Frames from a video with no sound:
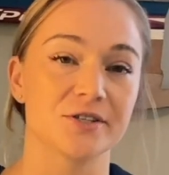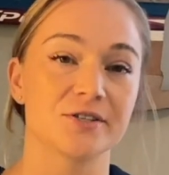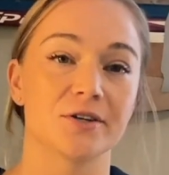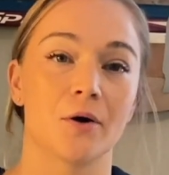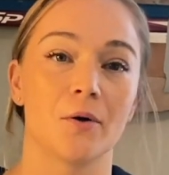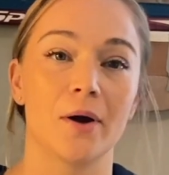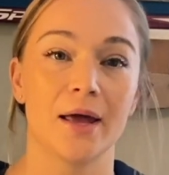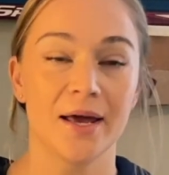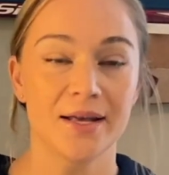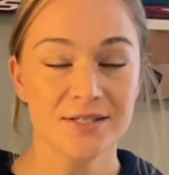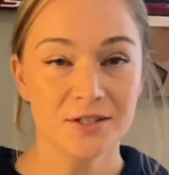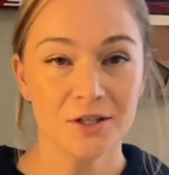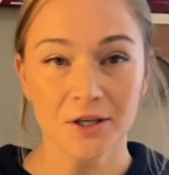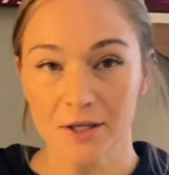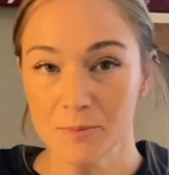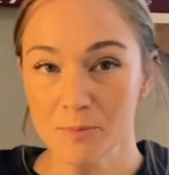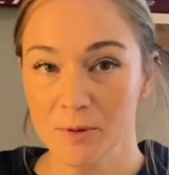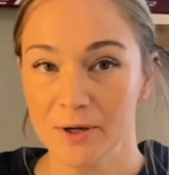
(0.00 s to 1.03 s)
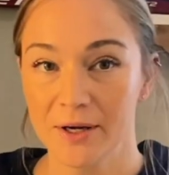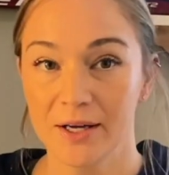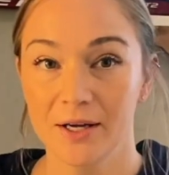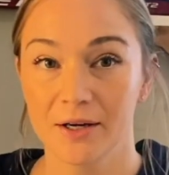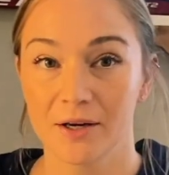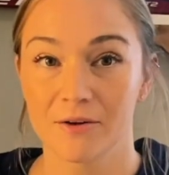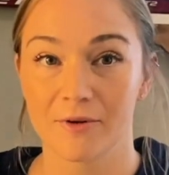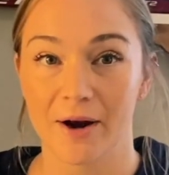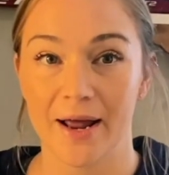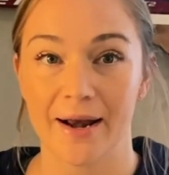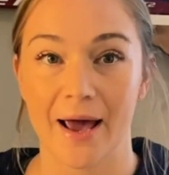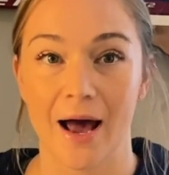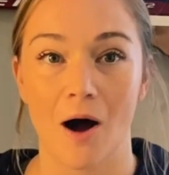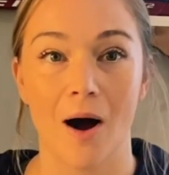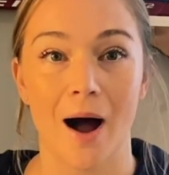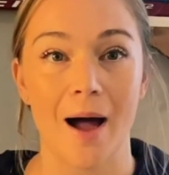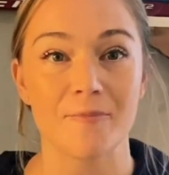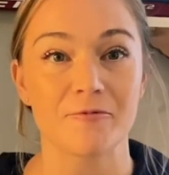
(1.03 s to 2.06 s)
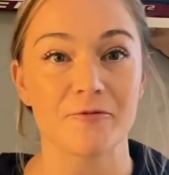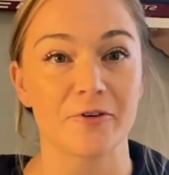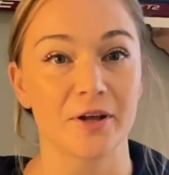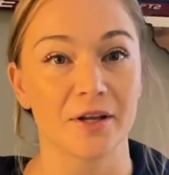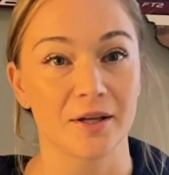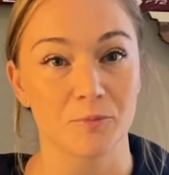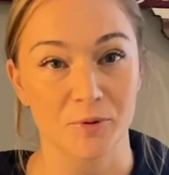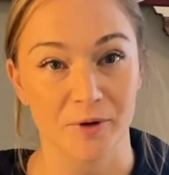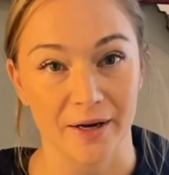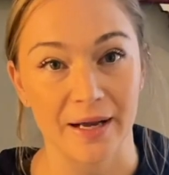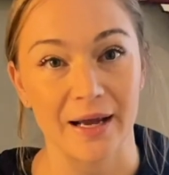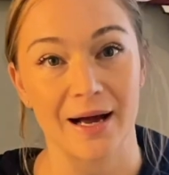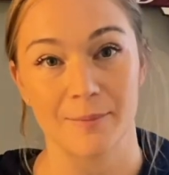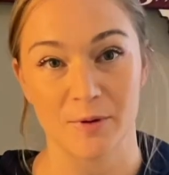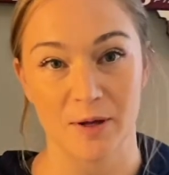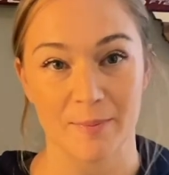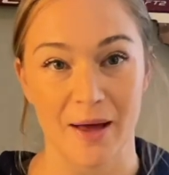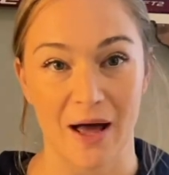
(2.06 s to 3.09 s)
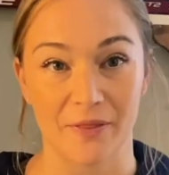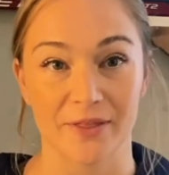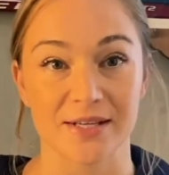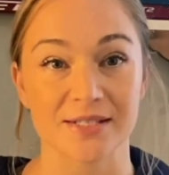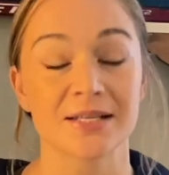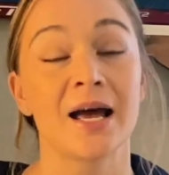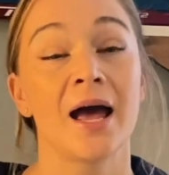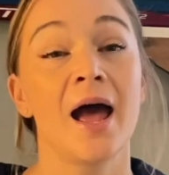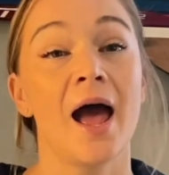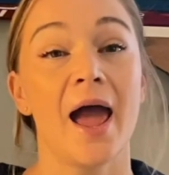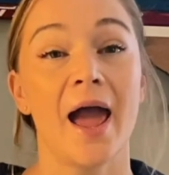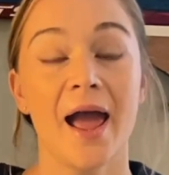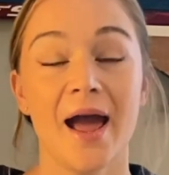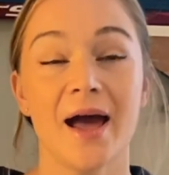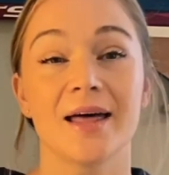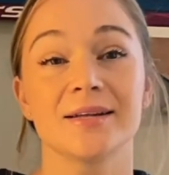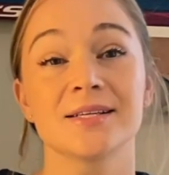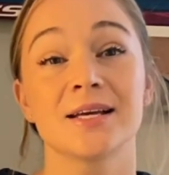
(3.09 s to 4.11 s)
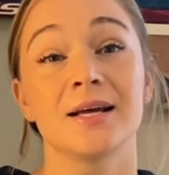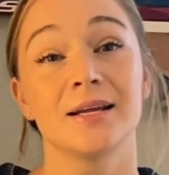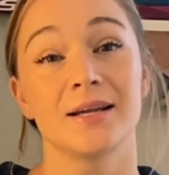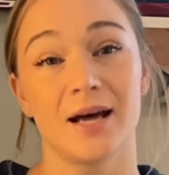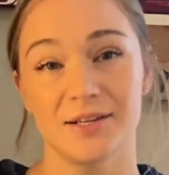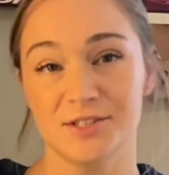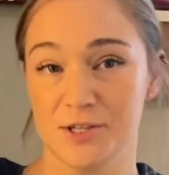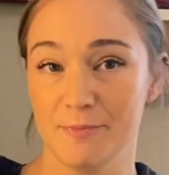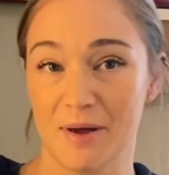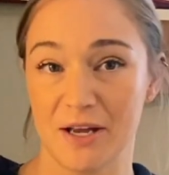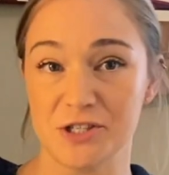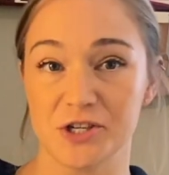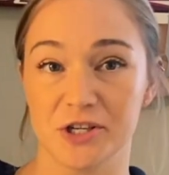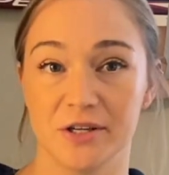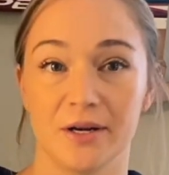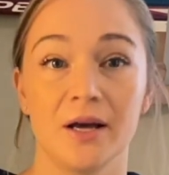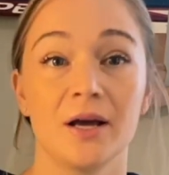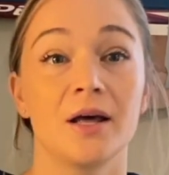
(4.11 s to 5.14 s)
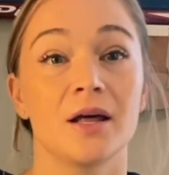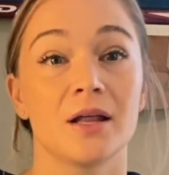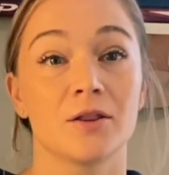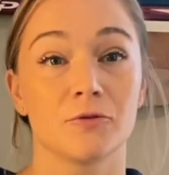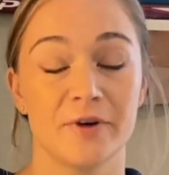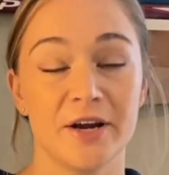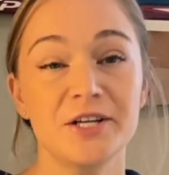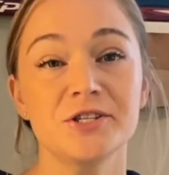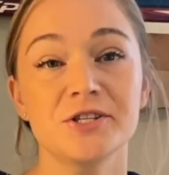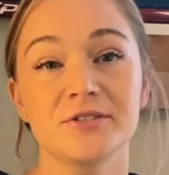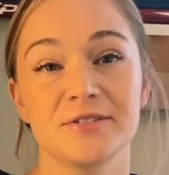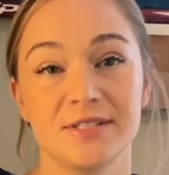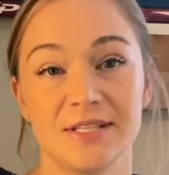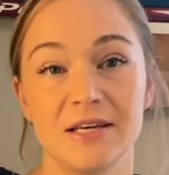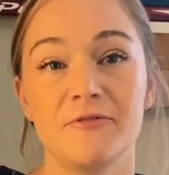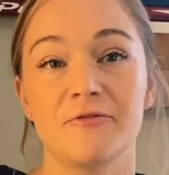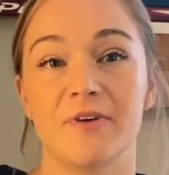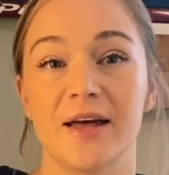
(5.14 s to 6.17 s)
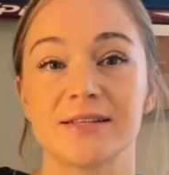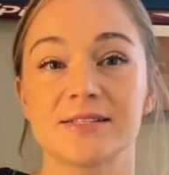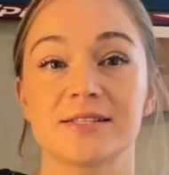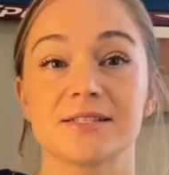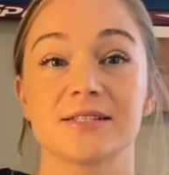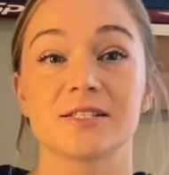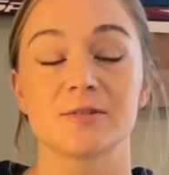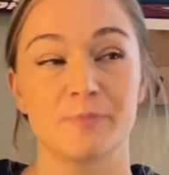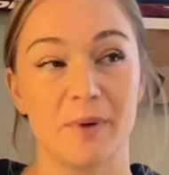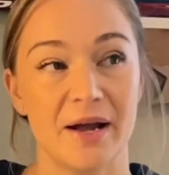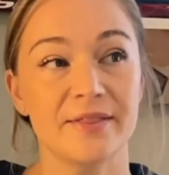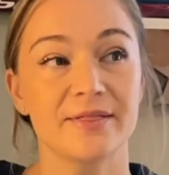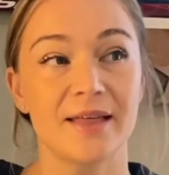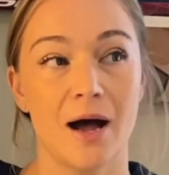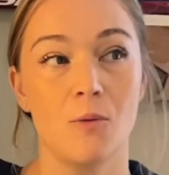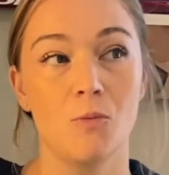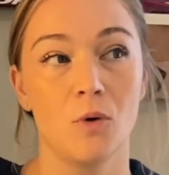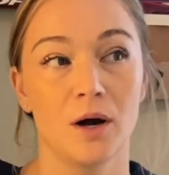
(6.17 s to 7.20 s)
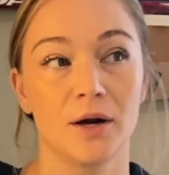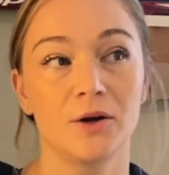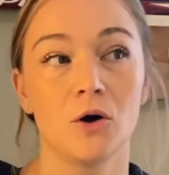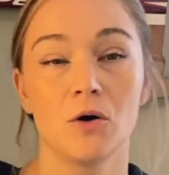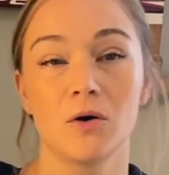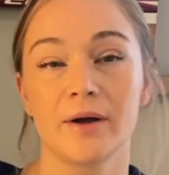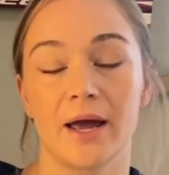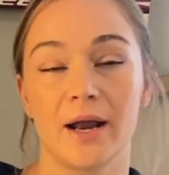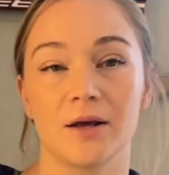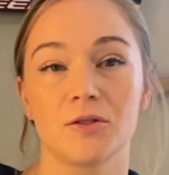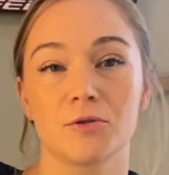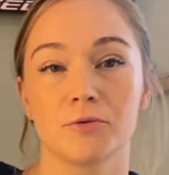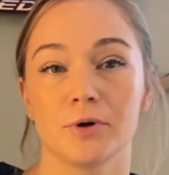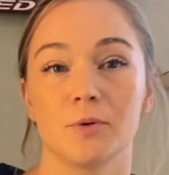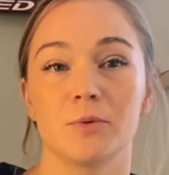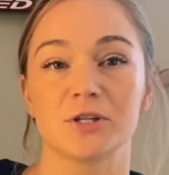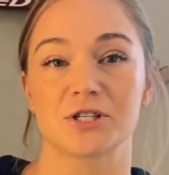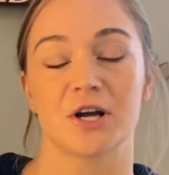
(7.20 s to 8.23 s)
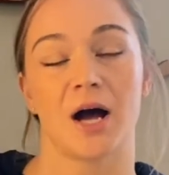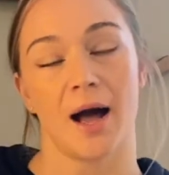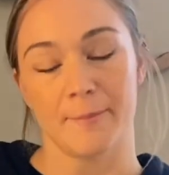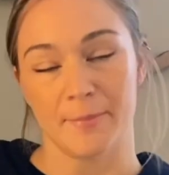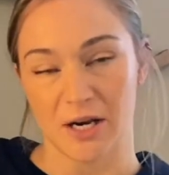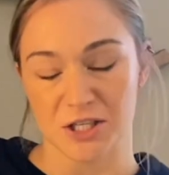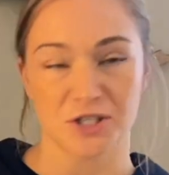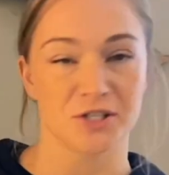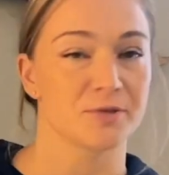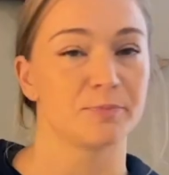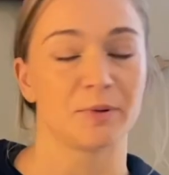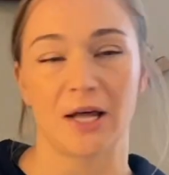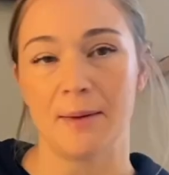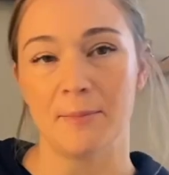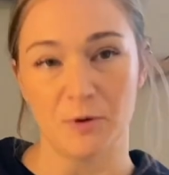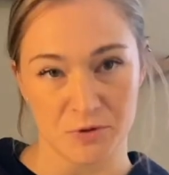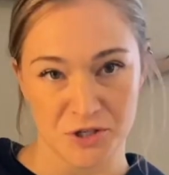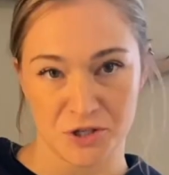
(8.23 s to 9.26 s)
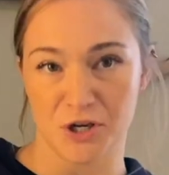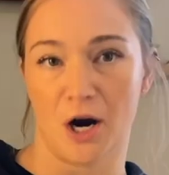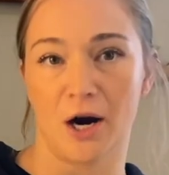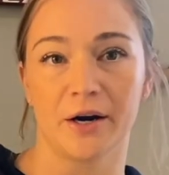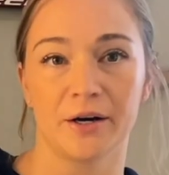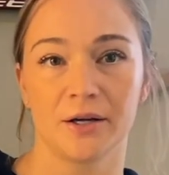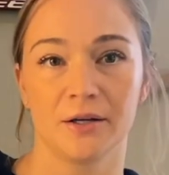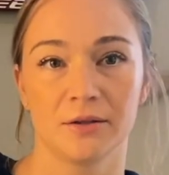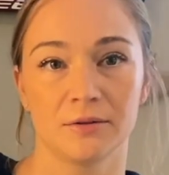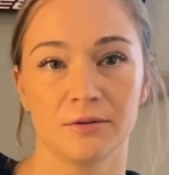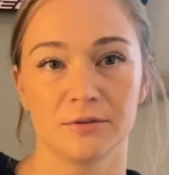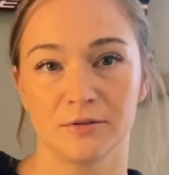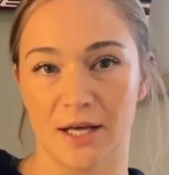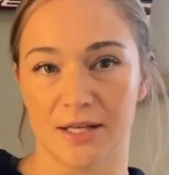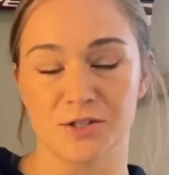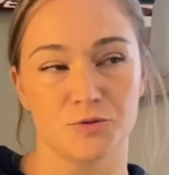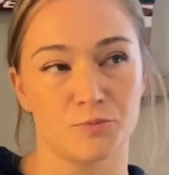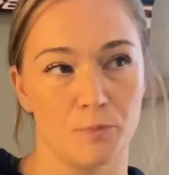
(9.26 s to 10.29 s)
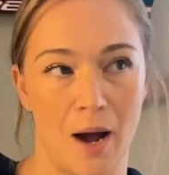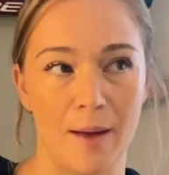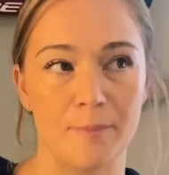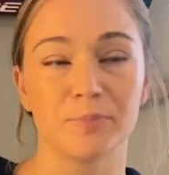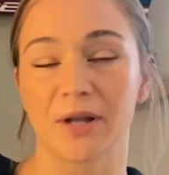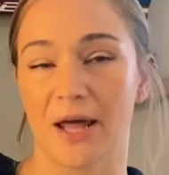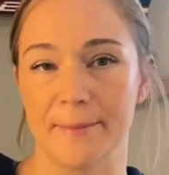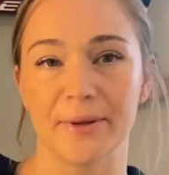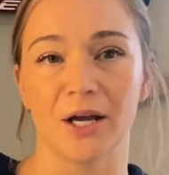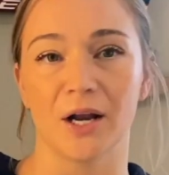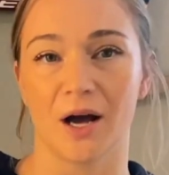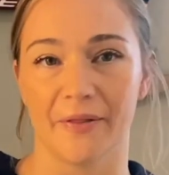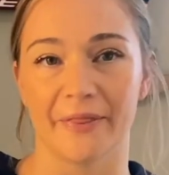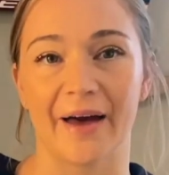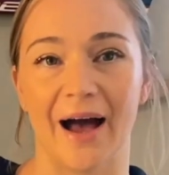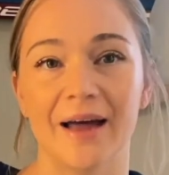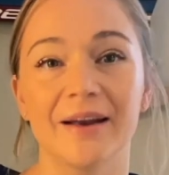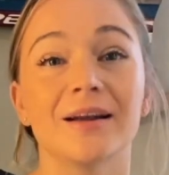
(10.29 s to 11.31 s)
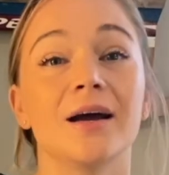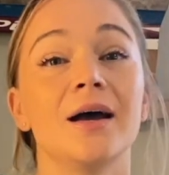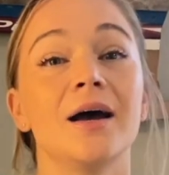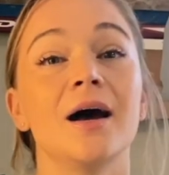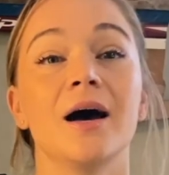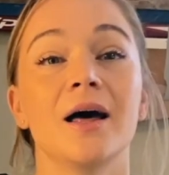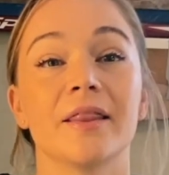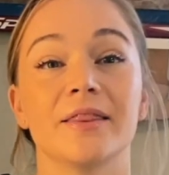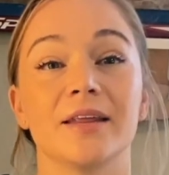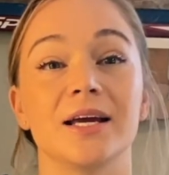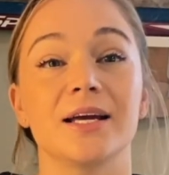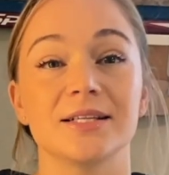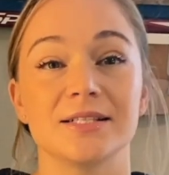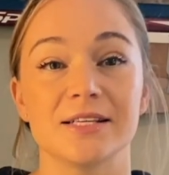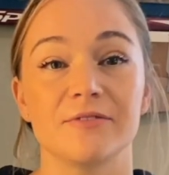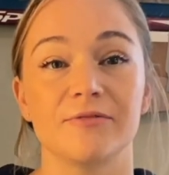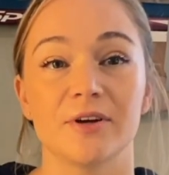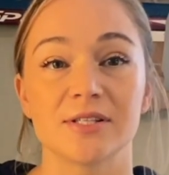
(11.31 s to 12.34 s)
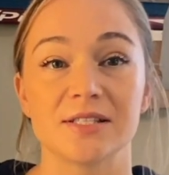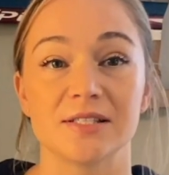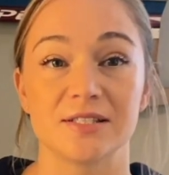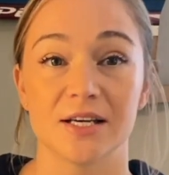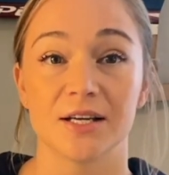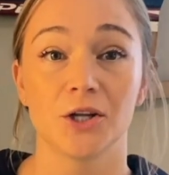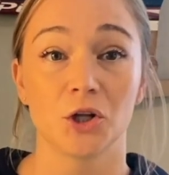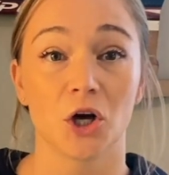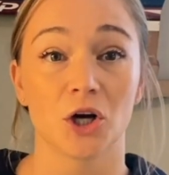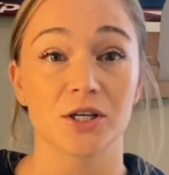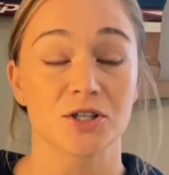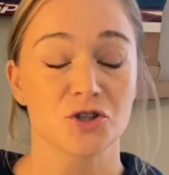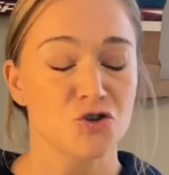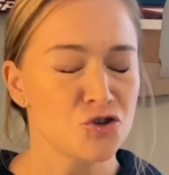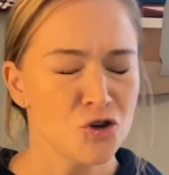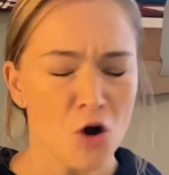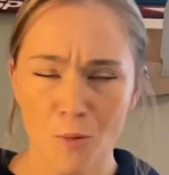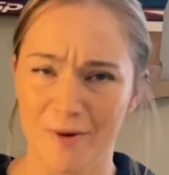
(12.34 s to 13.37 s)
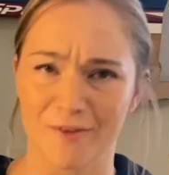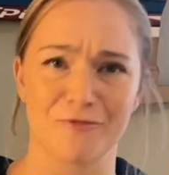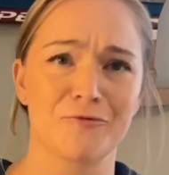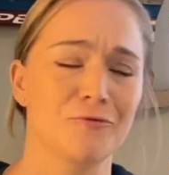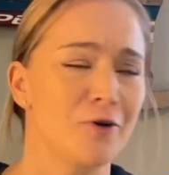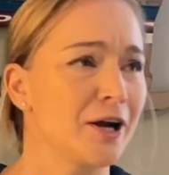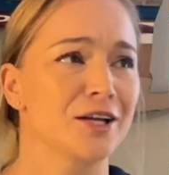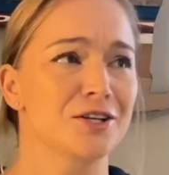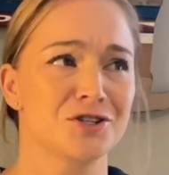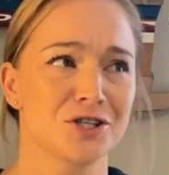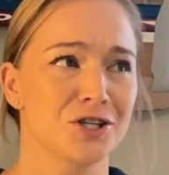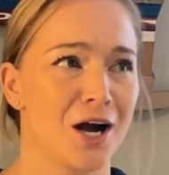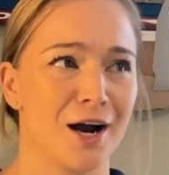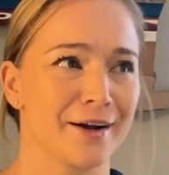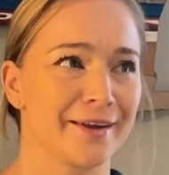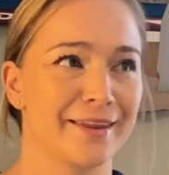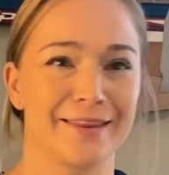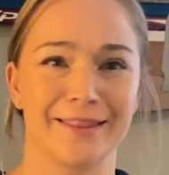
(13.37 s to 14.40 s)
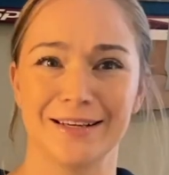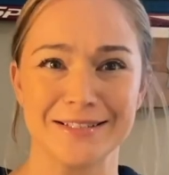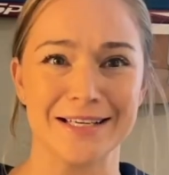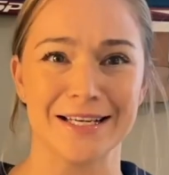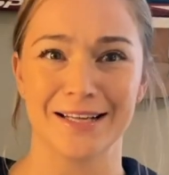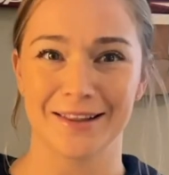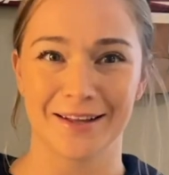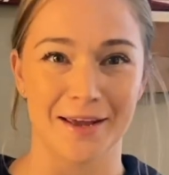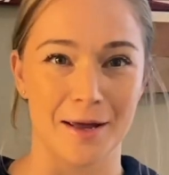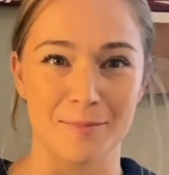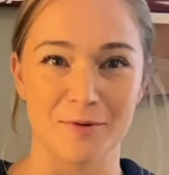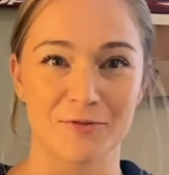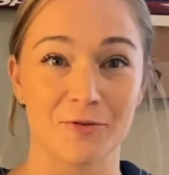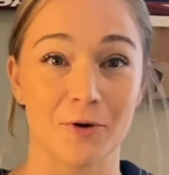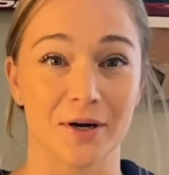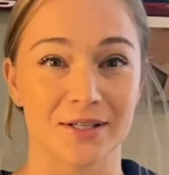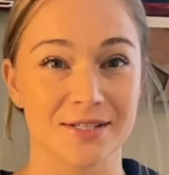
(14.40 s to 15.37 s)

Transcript: So it's looking pretty good right now. I'm feeling pretty happy about this. And not to mention, the Rangers' defense, despite that one goal getting through, which I'm going to just blame, it was dark. That's my blaming it on that. The defense did look so much friggin' stronger than they did in the game before.